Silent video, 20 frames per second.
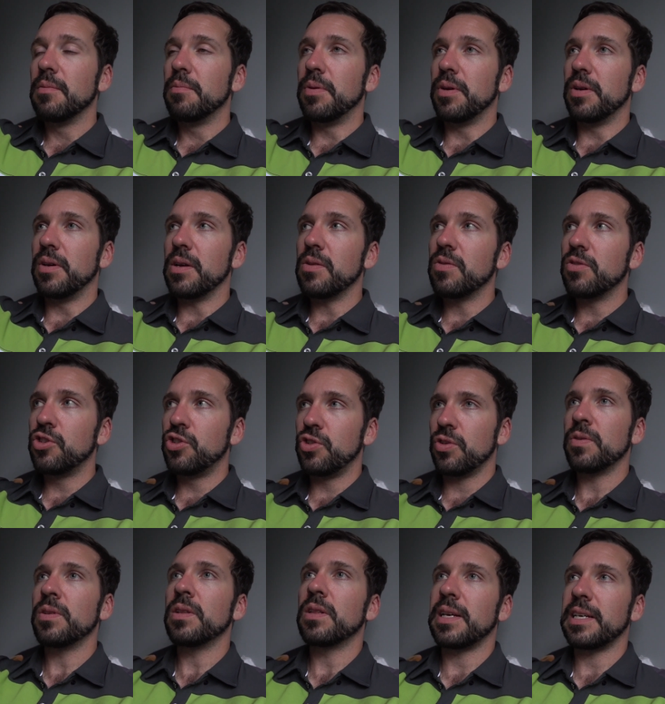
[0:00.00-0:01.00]
But
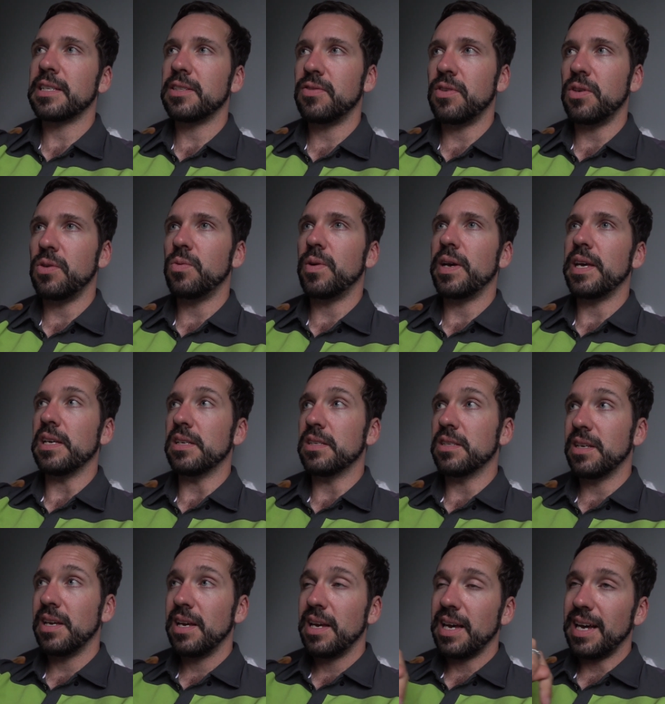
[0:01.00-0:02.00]
during the last few
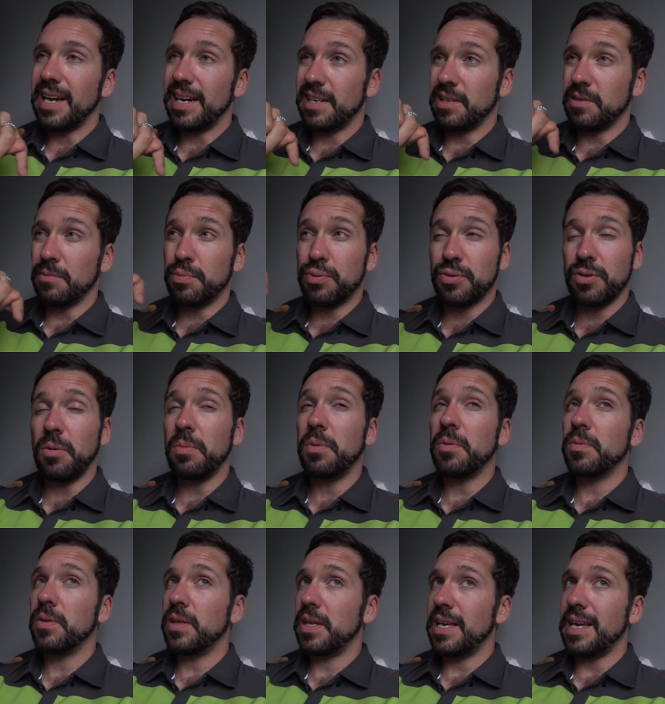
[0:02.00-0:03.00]
weeks, and
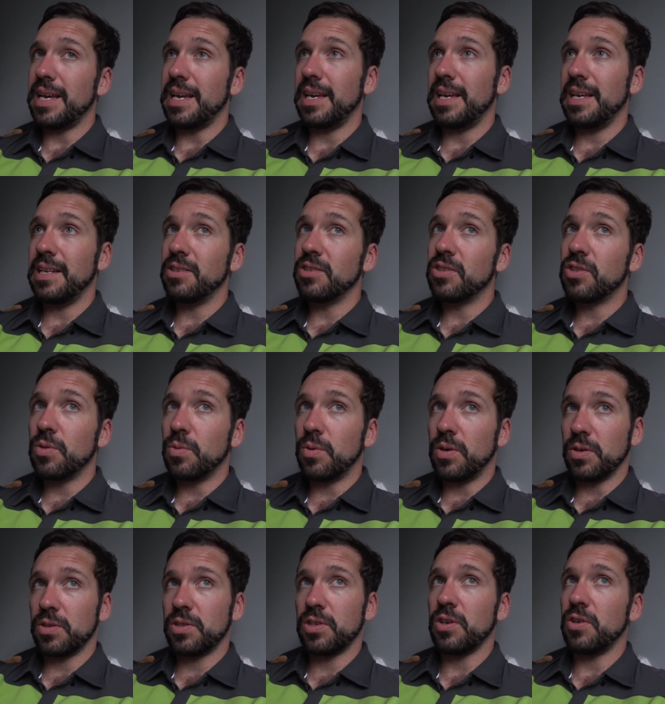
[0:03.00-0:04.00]
probably into
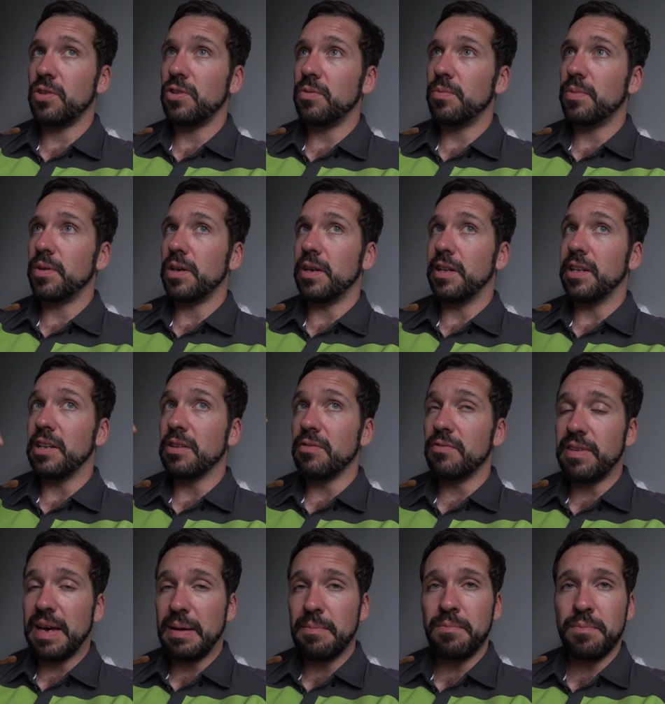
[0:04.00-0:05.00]
October and
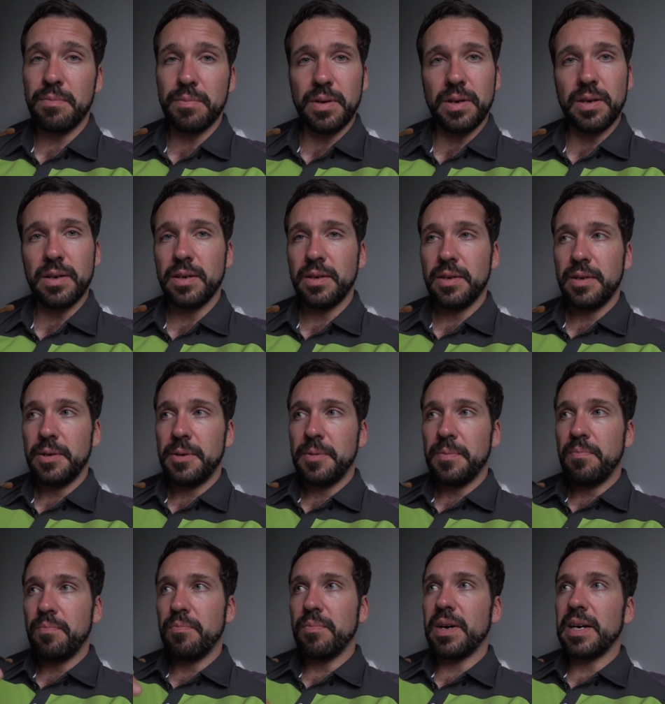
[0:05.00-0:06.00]
November,
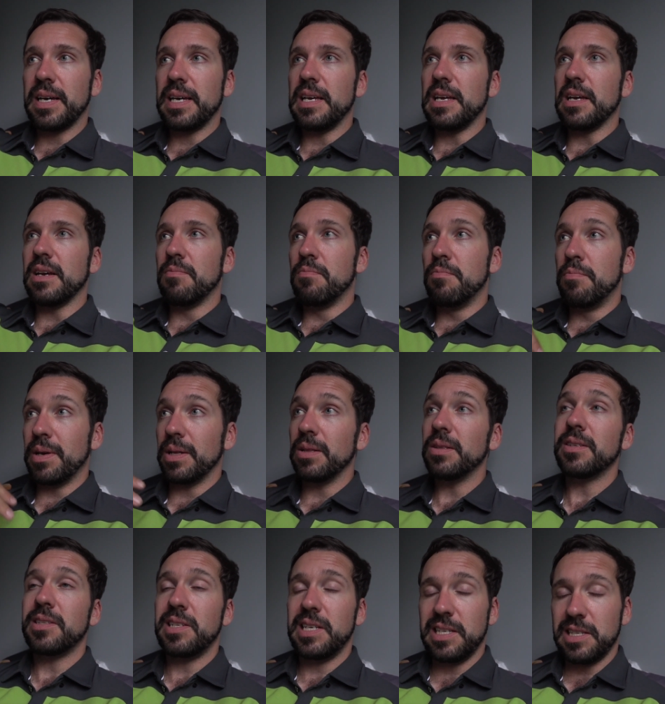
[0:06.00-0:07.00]
my
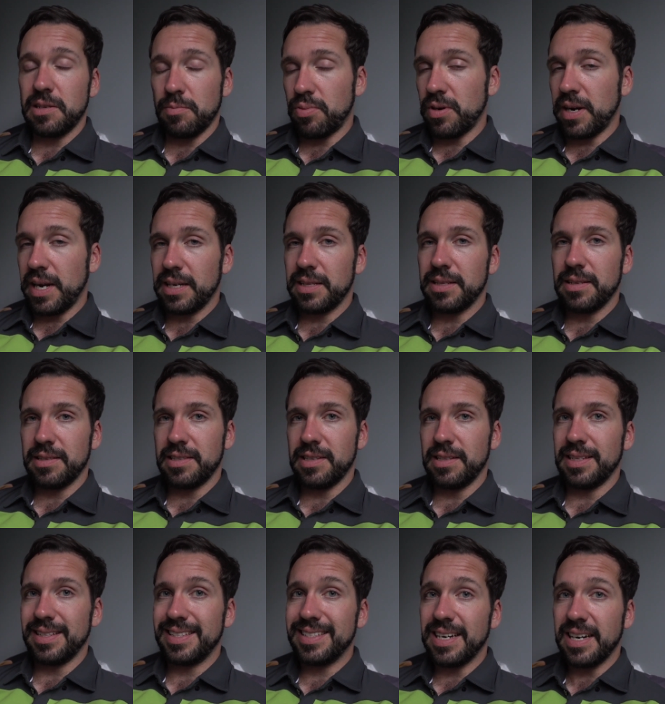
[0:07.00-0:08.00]
ability to practice
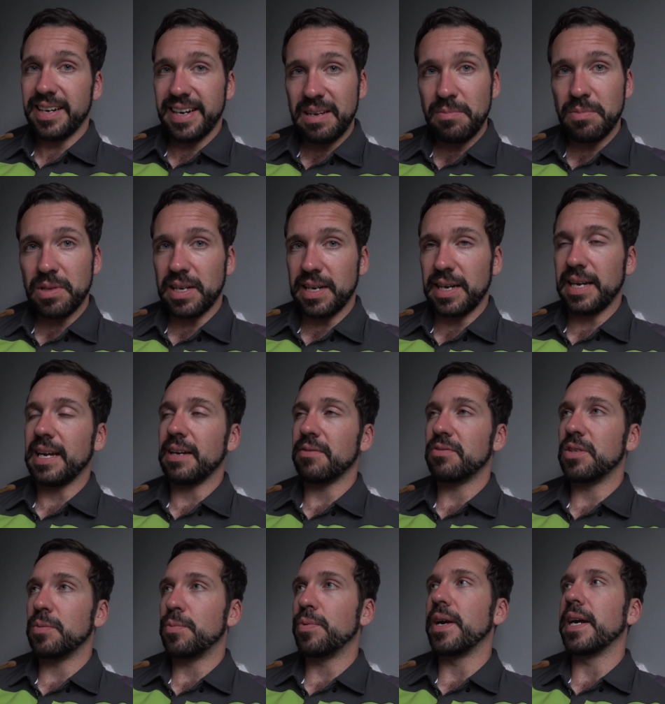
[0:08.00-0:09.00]
and the time that I
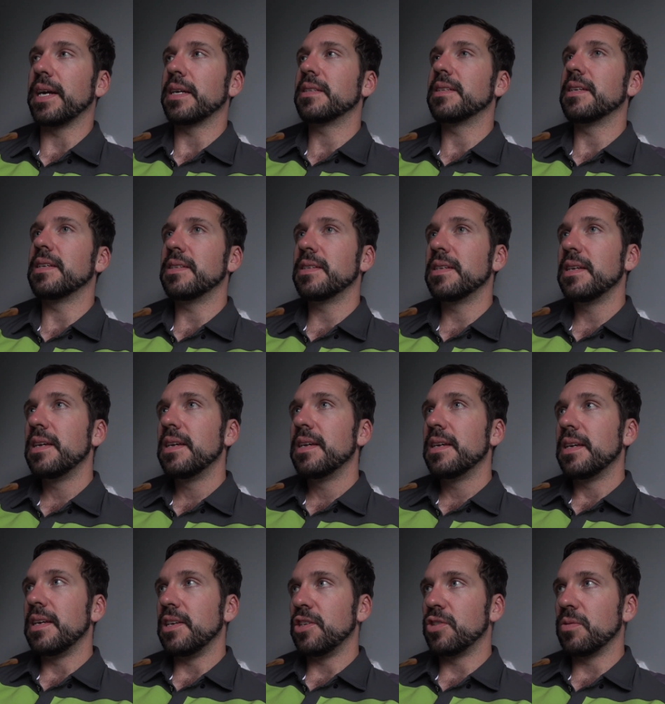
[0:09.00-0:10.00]
have to practice
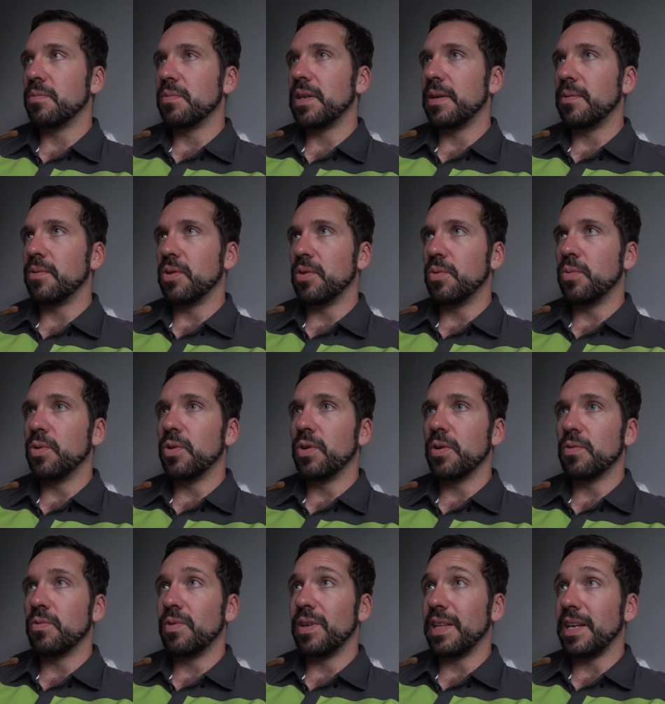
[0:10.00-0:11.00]
is something I'm going to
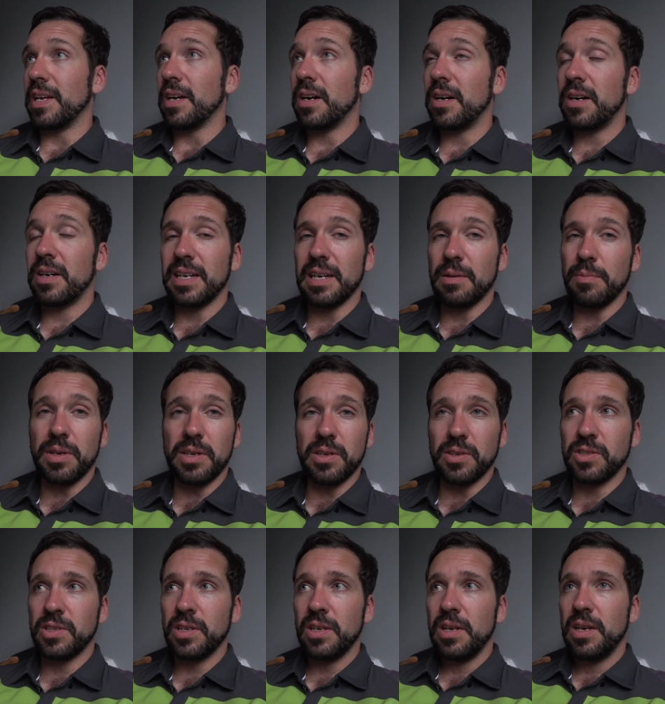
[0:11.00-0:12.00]
work really hard at,
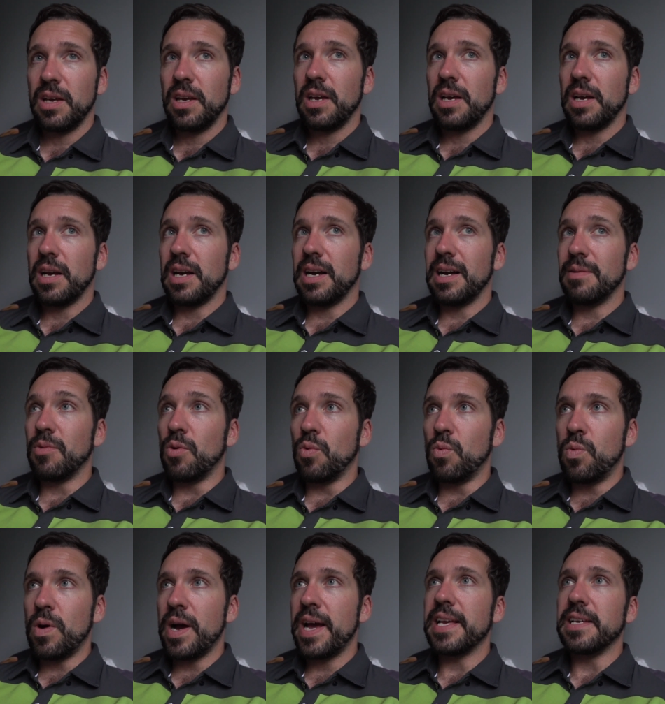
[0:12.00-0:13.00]
because I'm
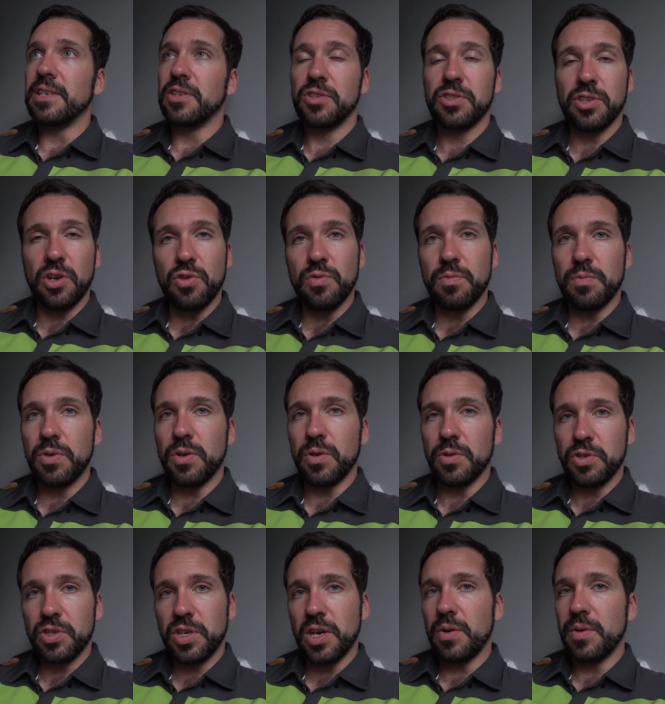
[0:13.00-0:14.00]
away so
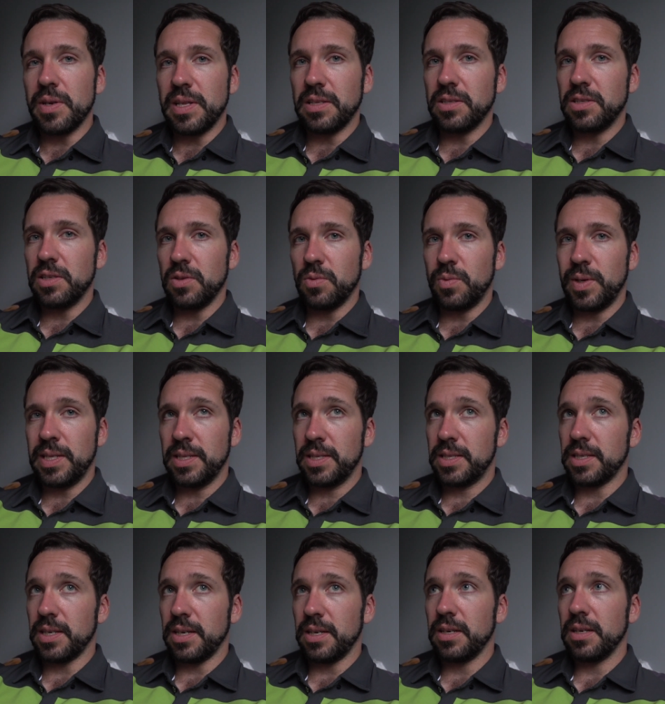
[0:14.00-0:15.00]
much going into the
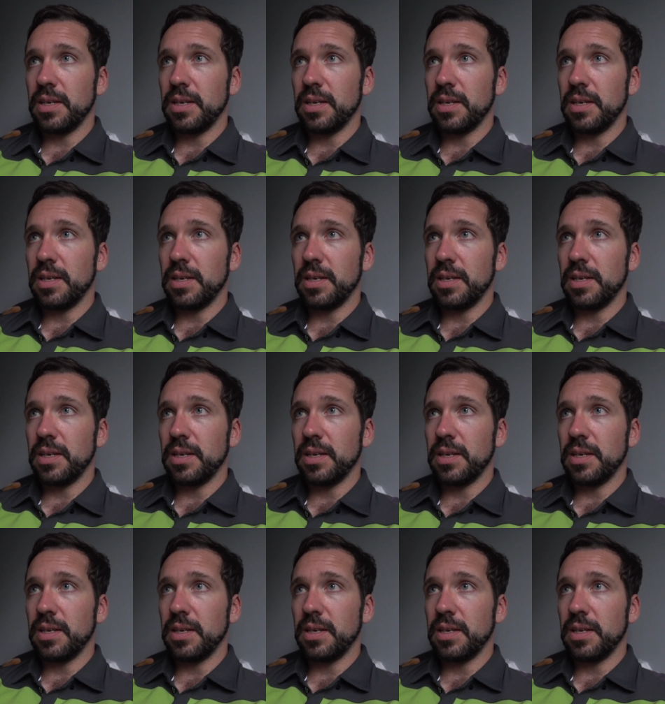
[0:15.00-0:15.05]
winter,